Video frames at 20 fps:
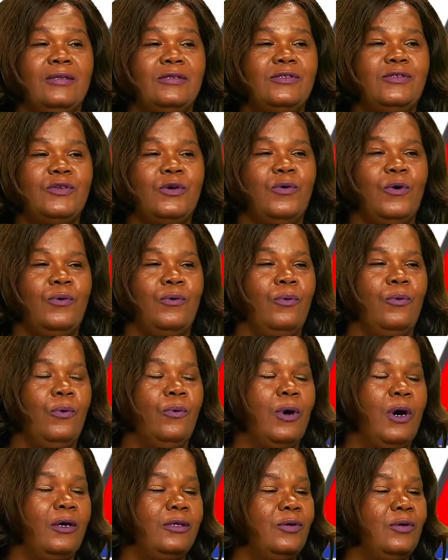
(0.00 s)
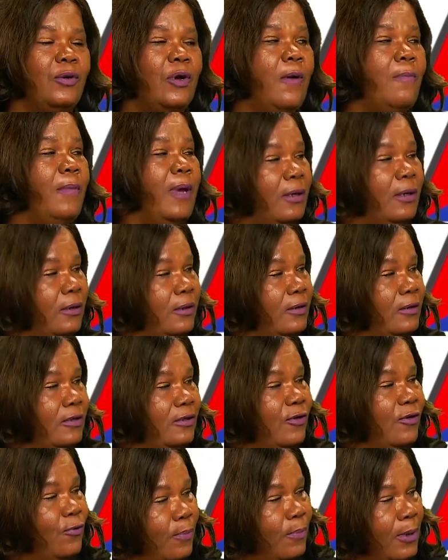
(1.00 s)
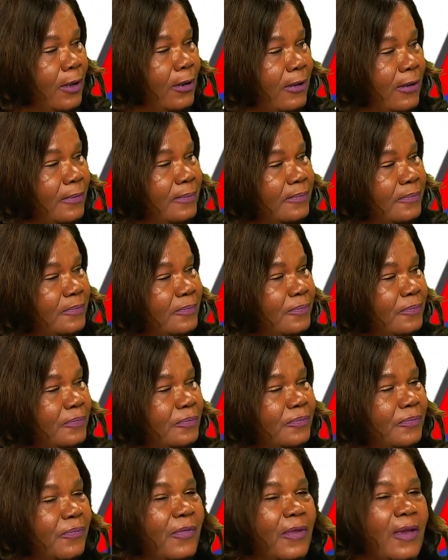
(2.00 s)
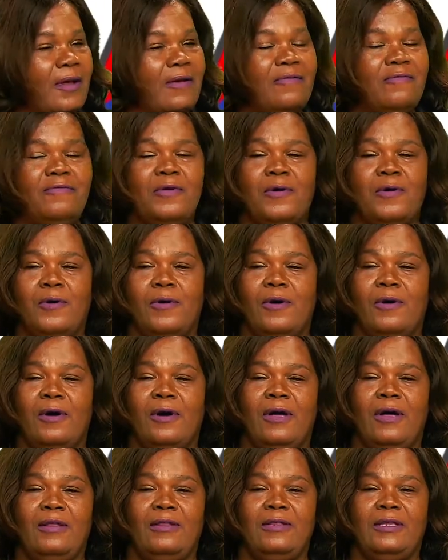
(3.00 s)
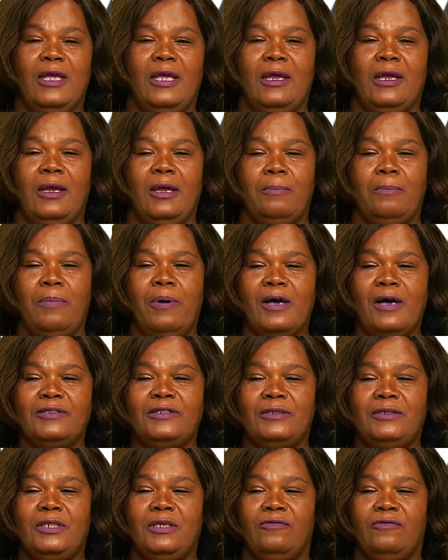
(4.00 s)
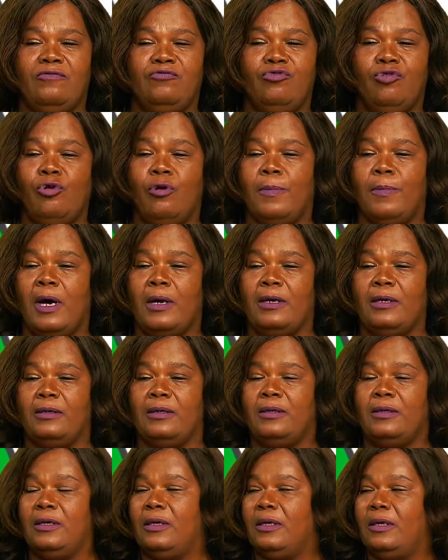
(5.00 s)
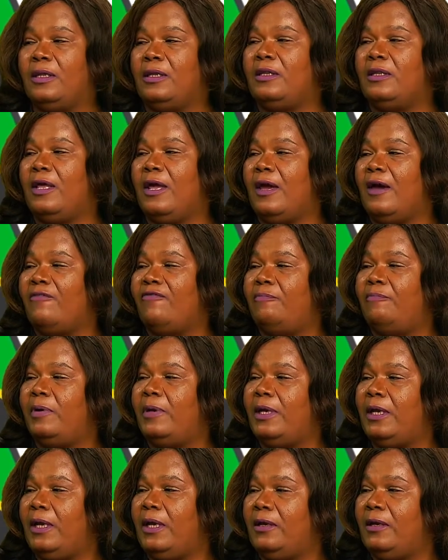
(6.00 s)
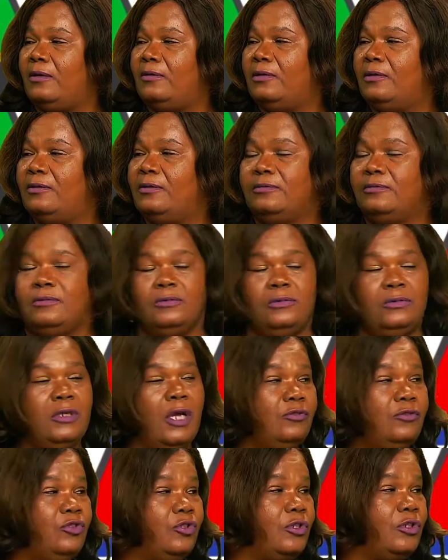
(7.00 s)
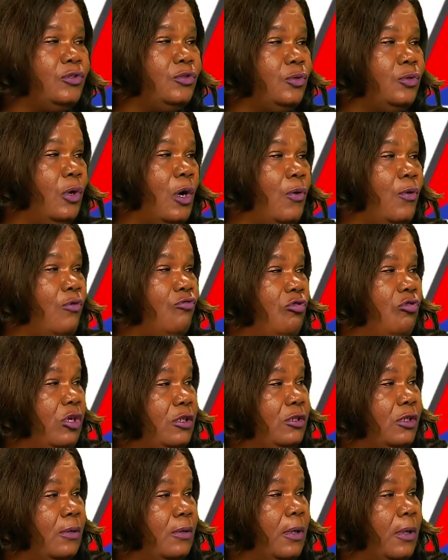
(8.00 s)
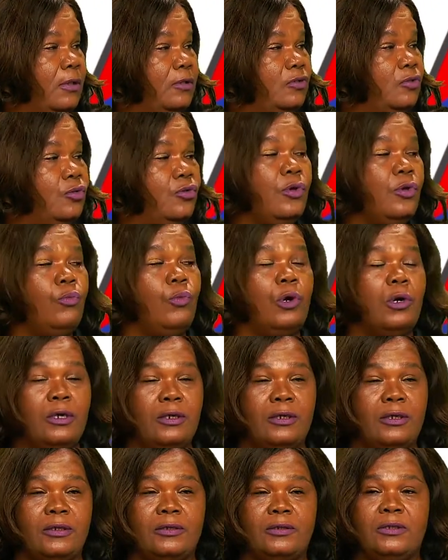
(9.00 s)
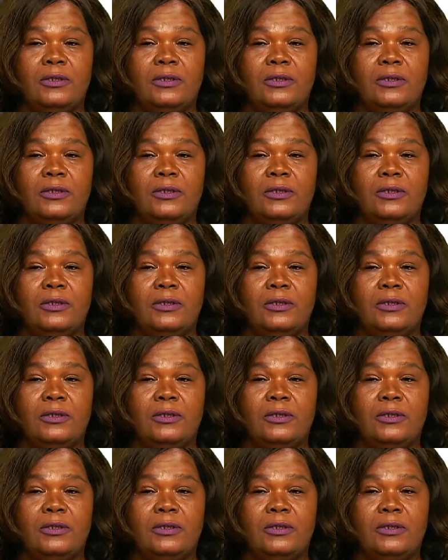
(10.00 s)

And so we want to commend Cuba for the positive role model they have played, not just to our region, but to the world.